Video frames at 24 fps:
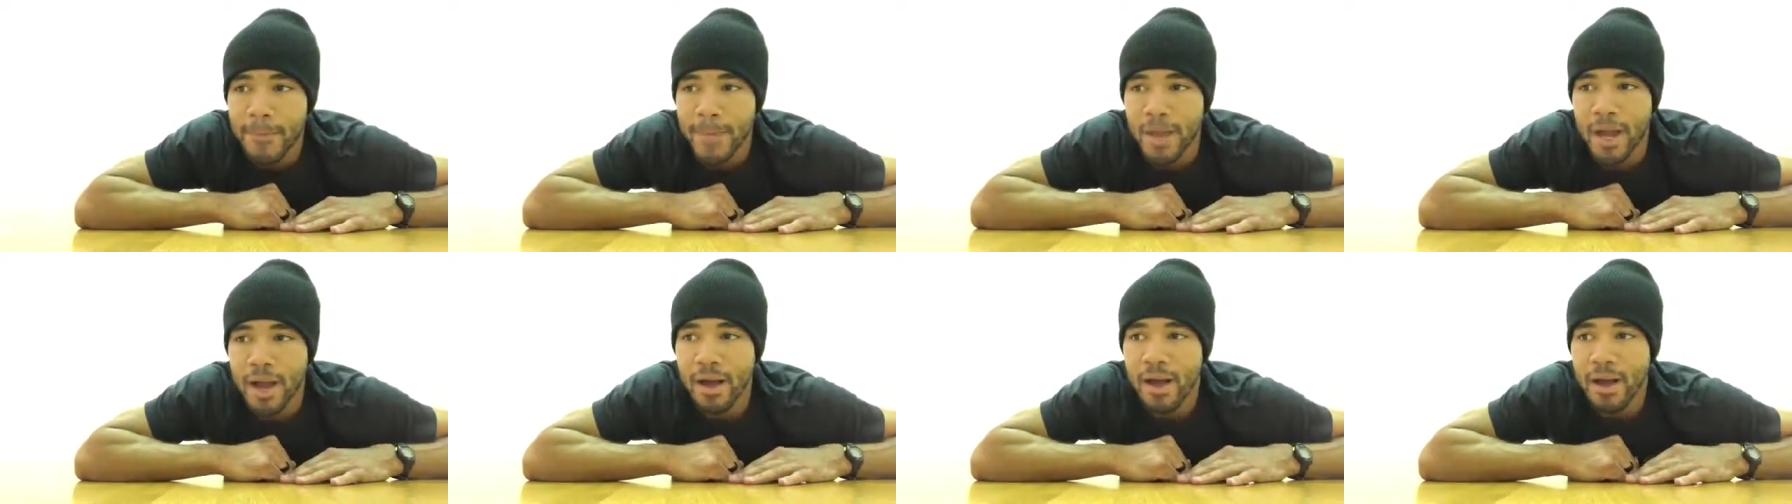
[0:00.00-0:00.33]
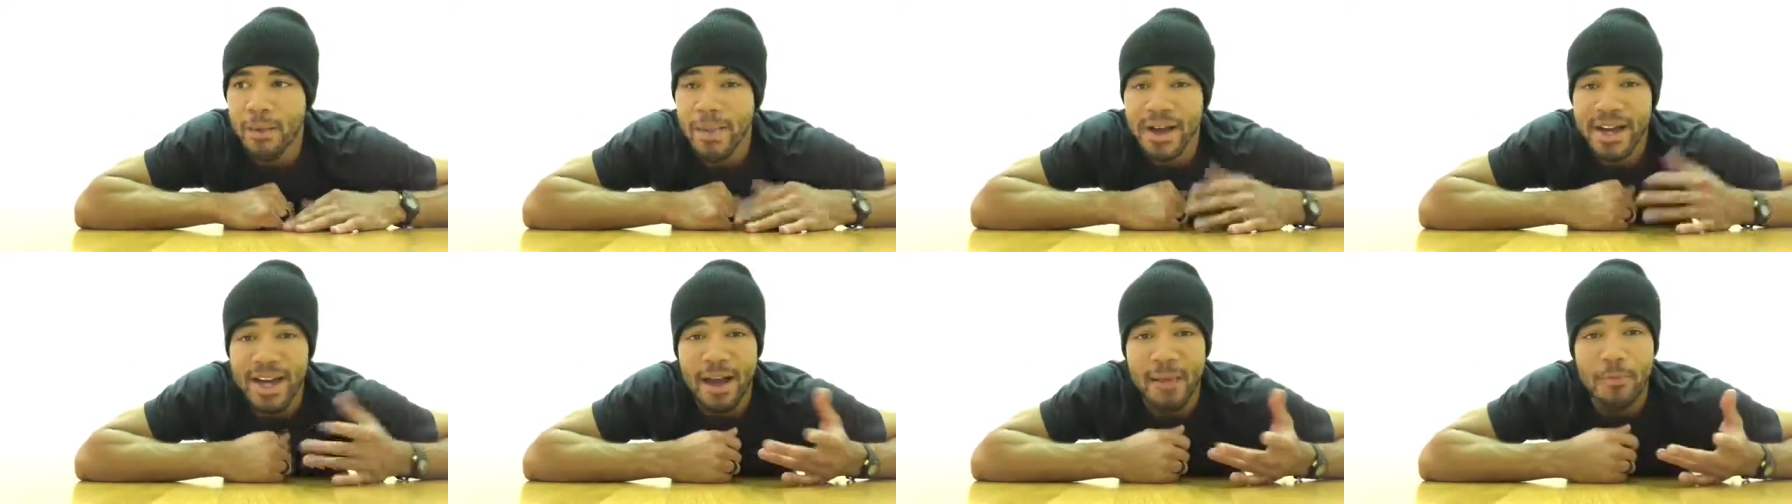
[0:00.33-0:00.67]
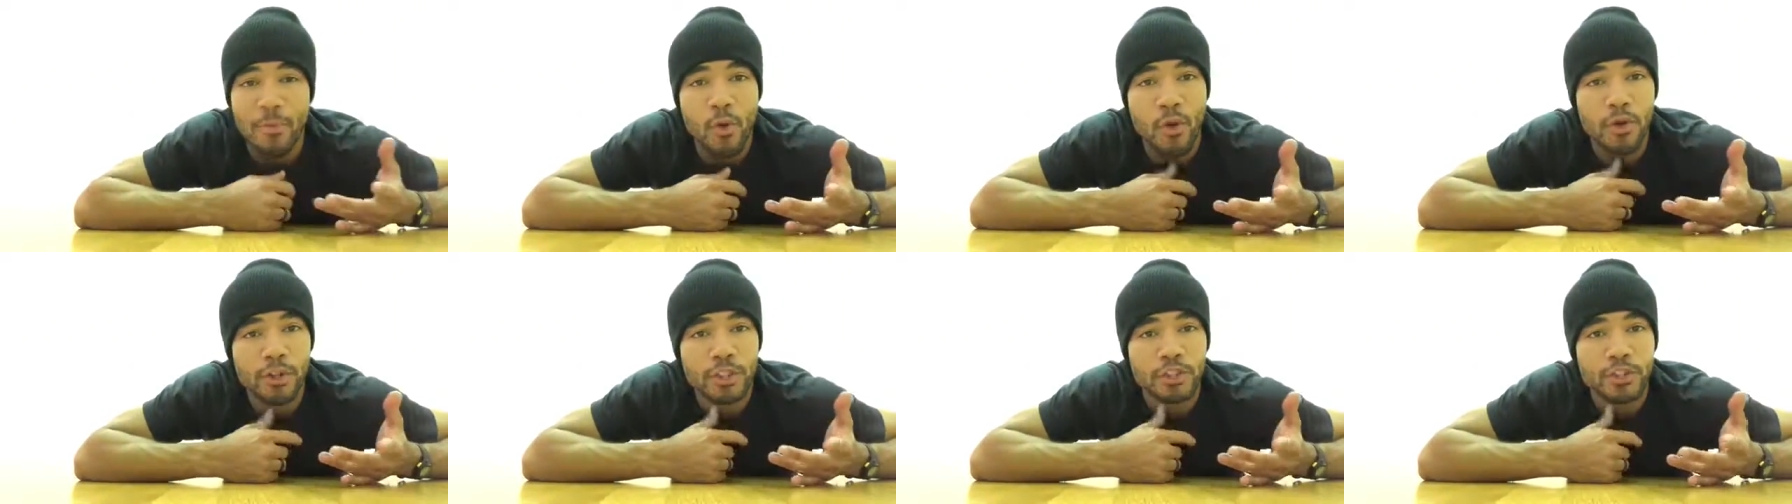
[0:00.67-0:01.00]
I got
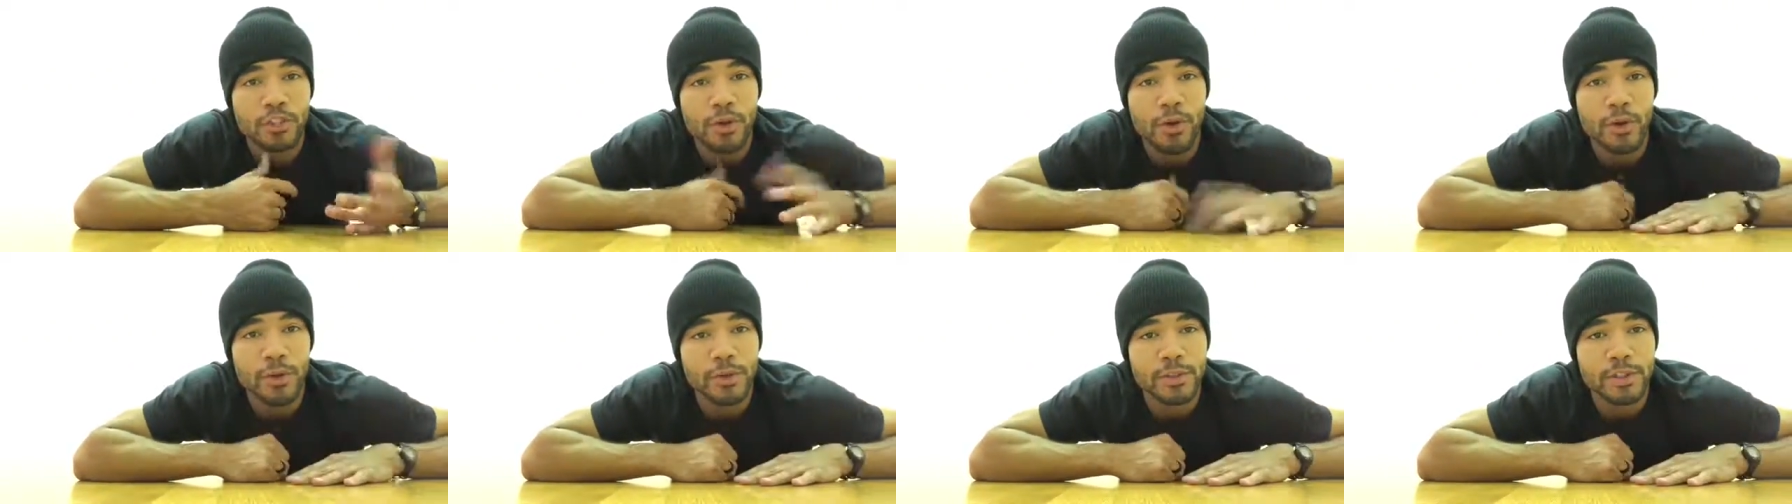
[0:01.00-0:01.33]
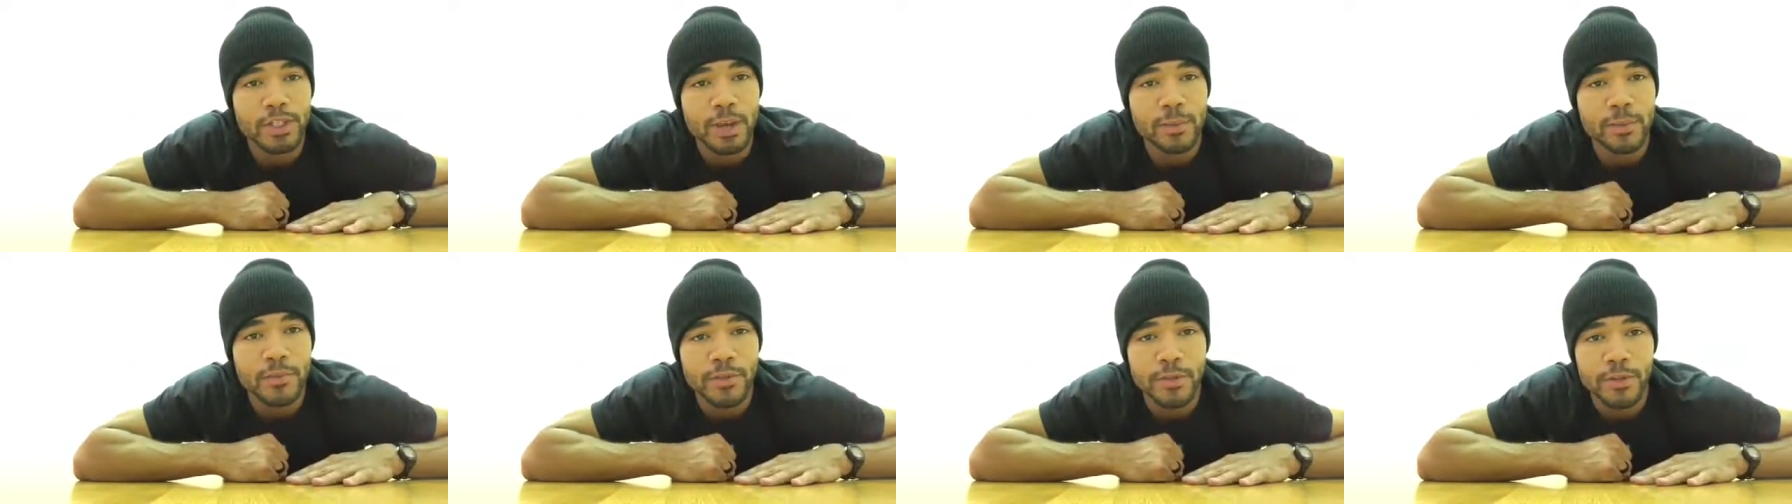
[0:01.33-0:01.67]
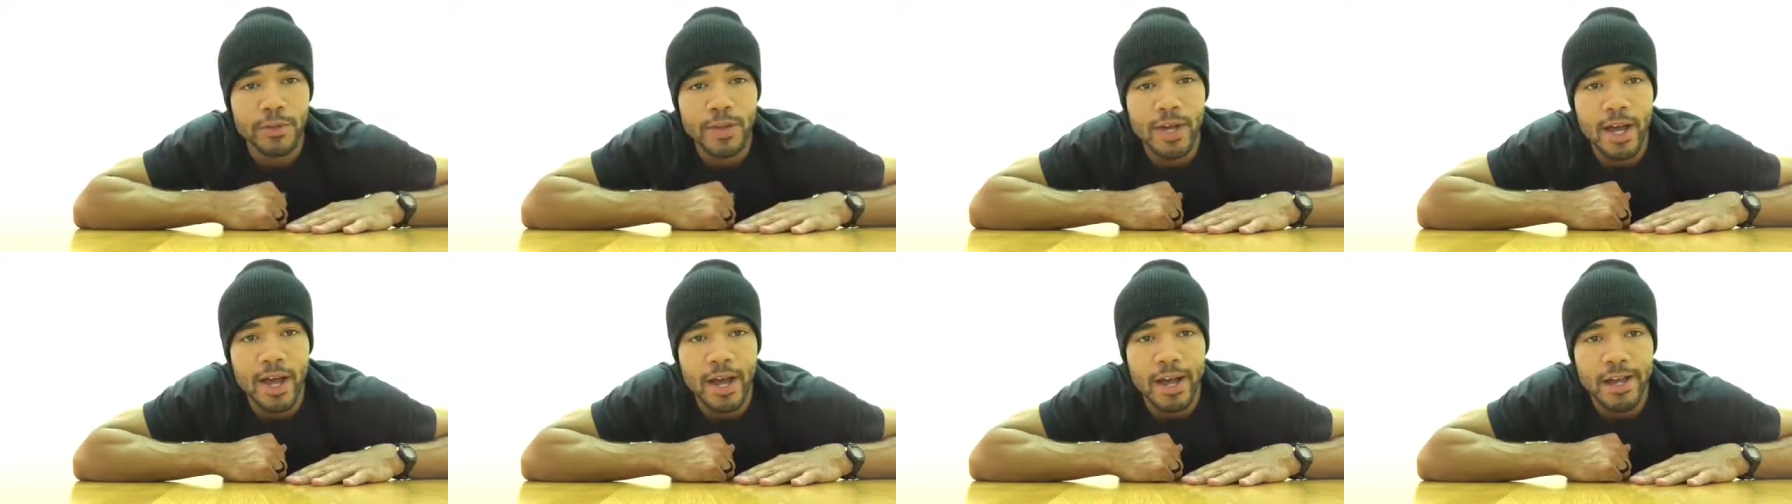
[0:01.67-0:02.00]
more tutorials coming for
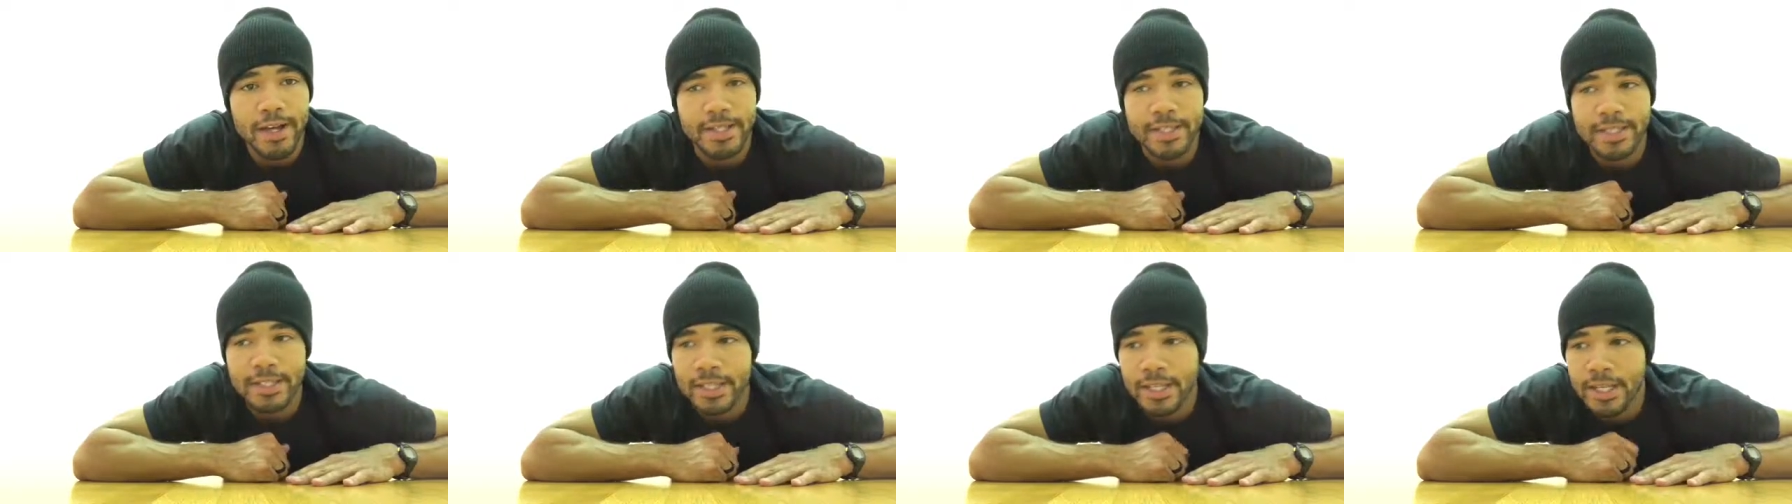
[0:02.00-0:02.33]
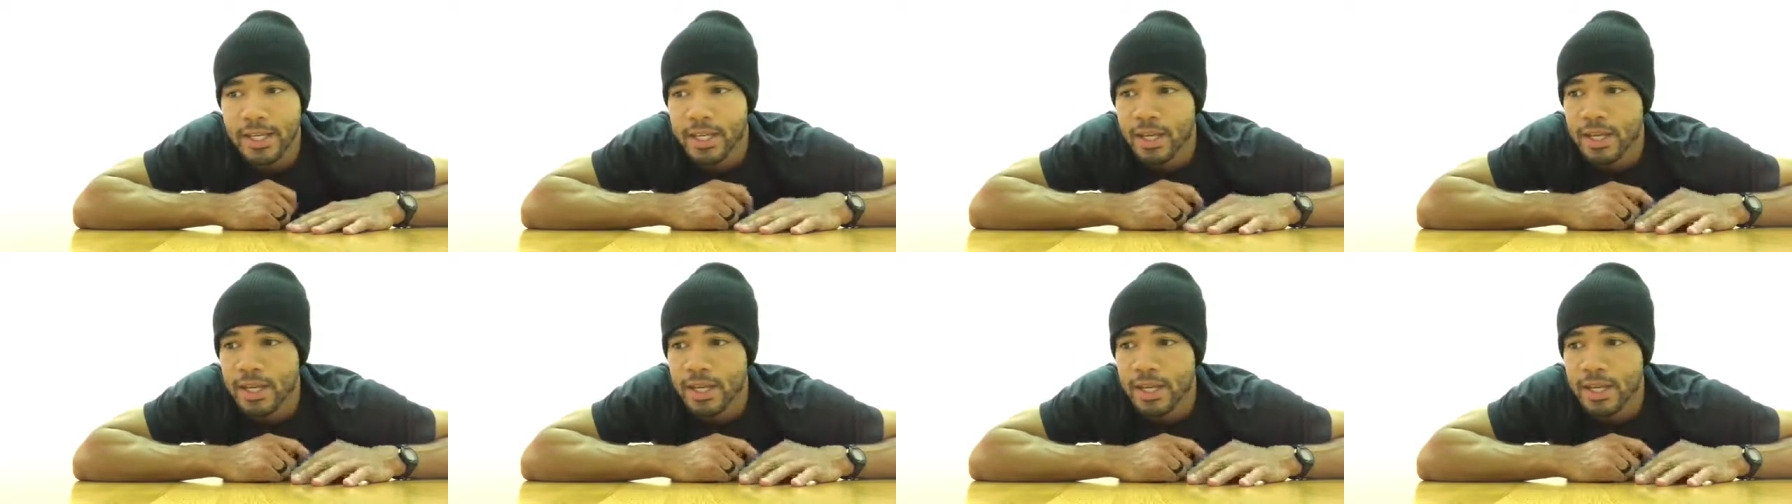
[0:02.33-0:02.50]
you guys.